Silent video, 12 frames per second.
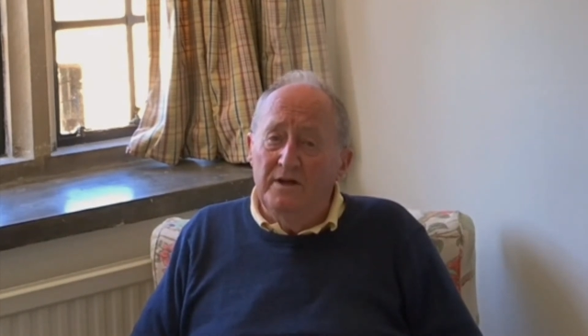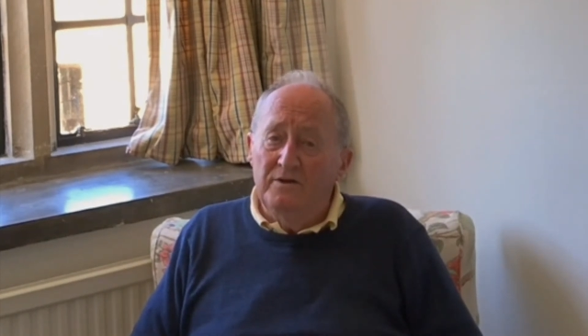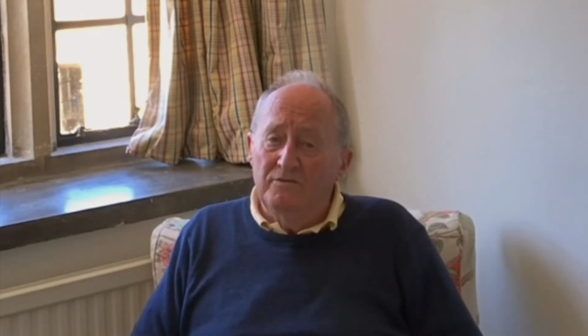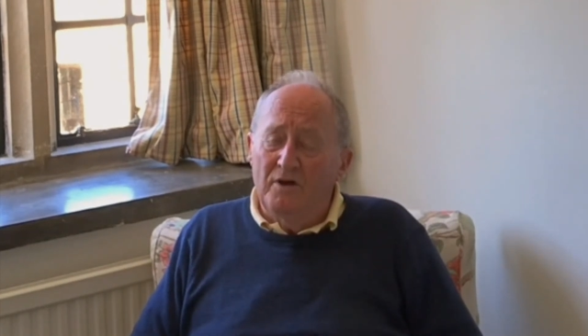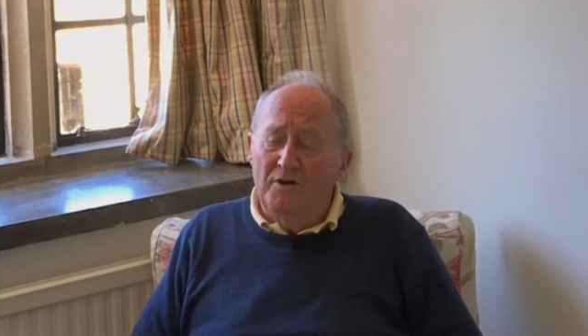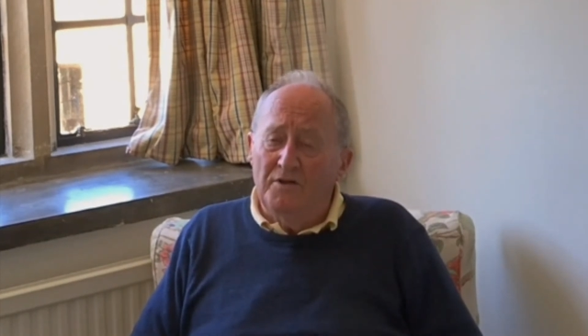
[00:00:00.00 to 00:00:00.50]

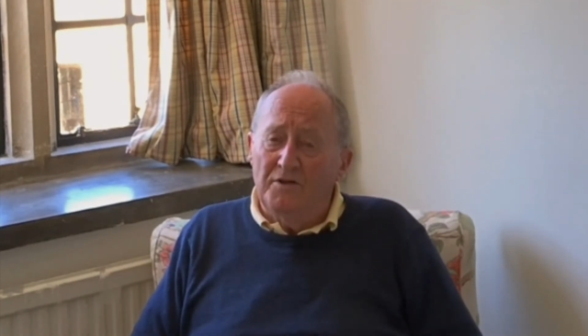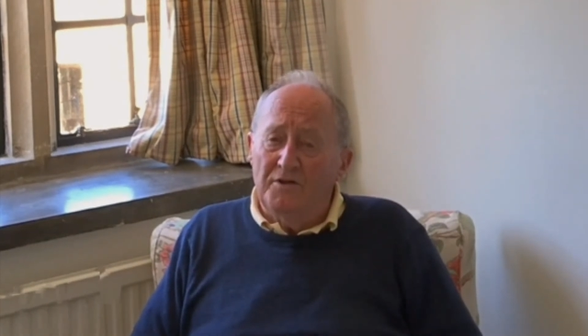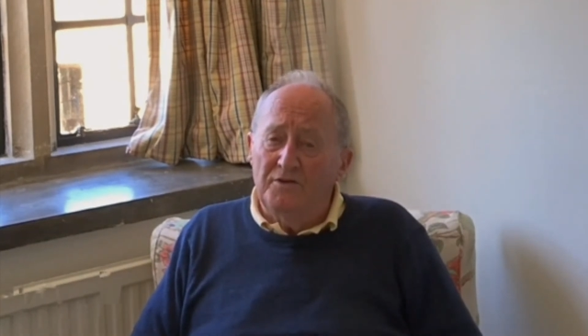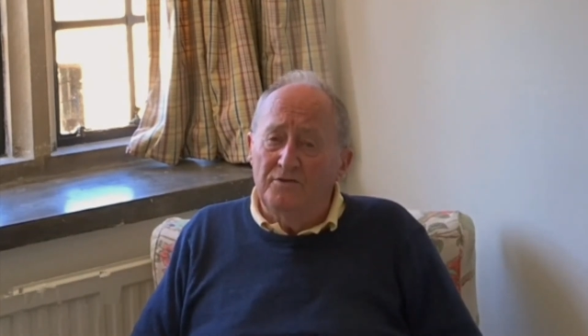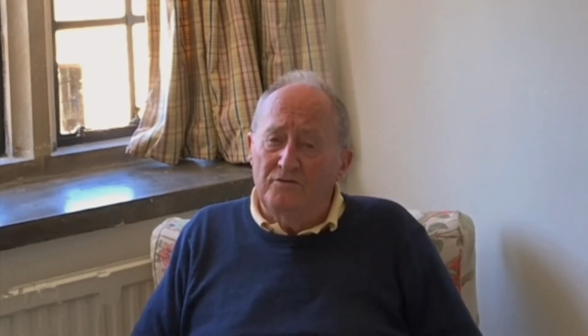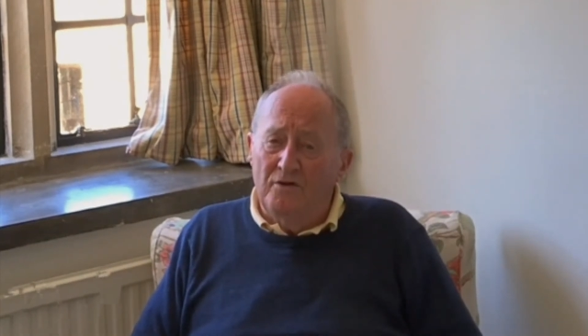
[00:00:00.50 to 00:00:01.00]
rather
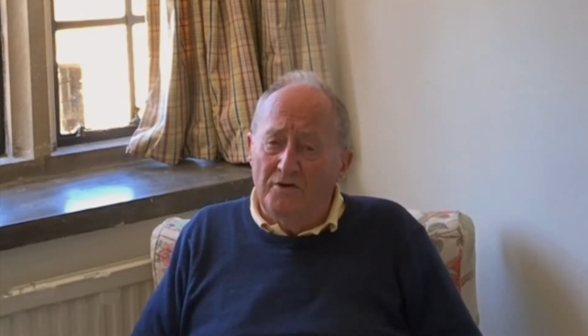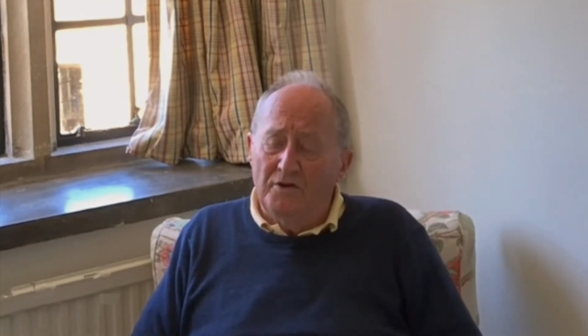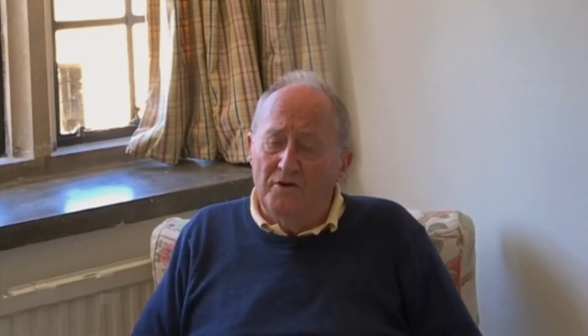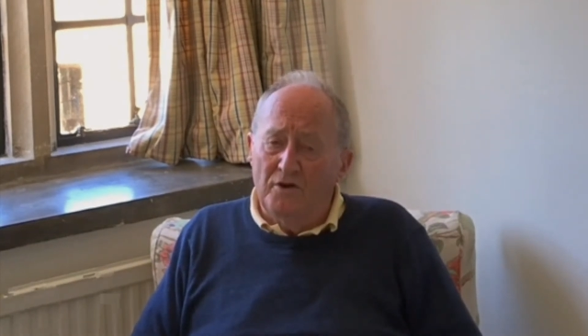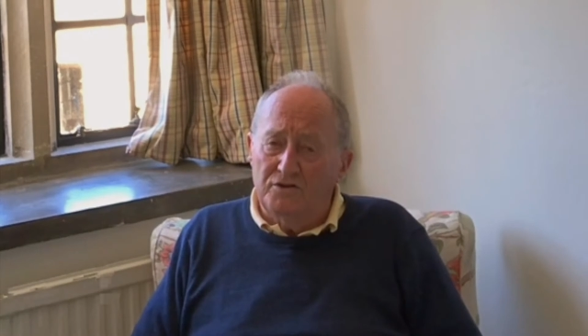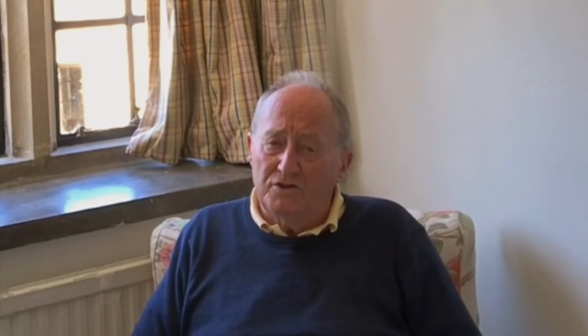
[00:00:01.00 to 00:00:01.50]
than
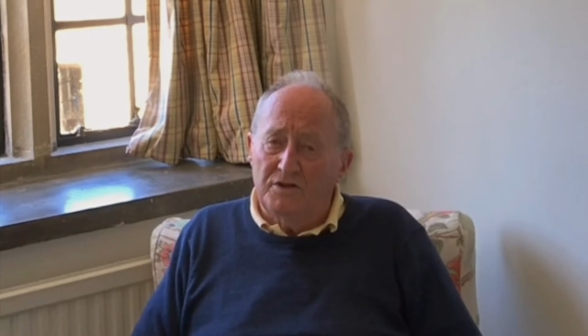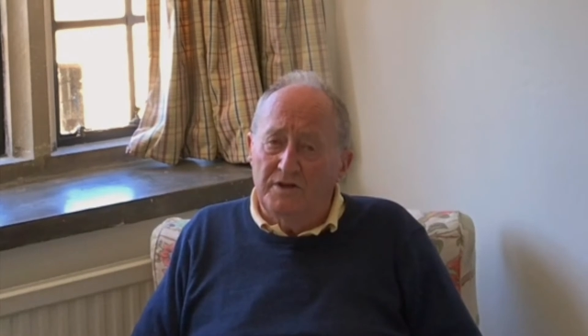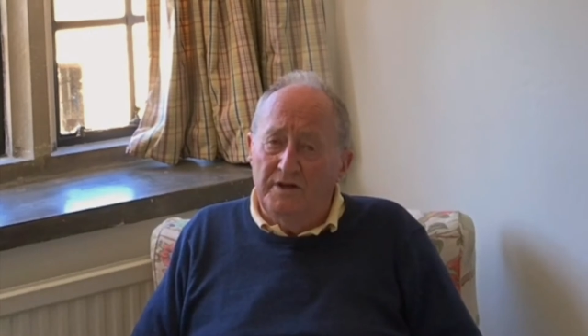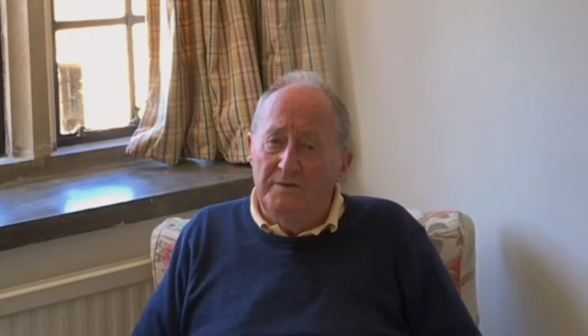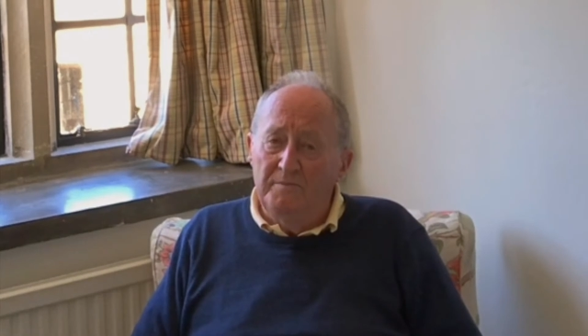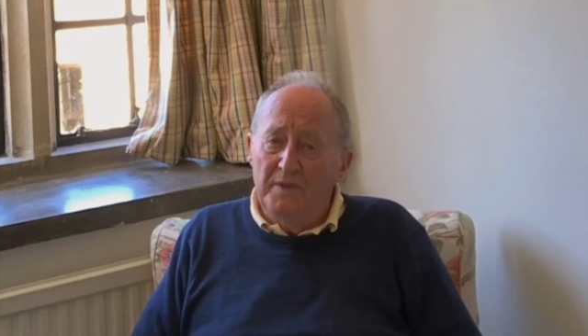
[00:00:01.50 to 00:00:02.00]
chronologically,